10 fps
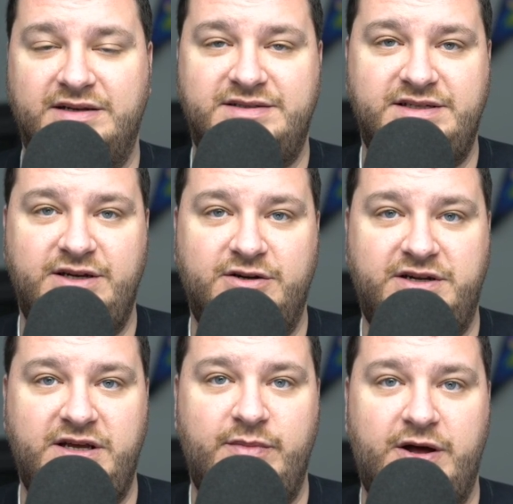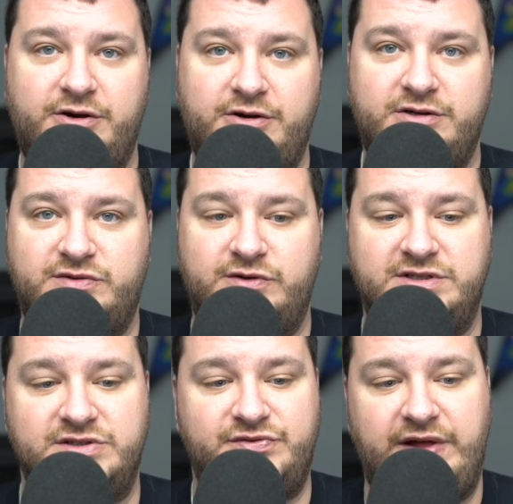CRT monitors
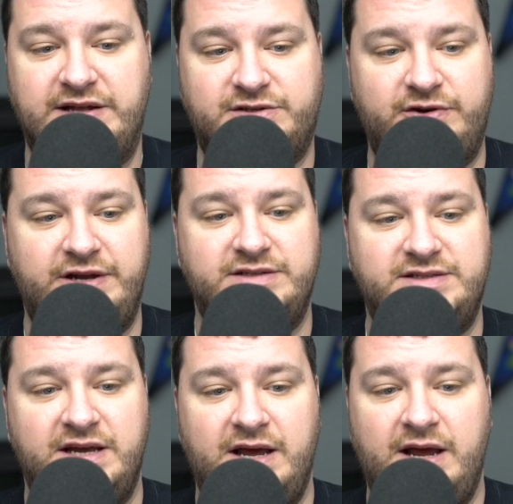versus flat screens,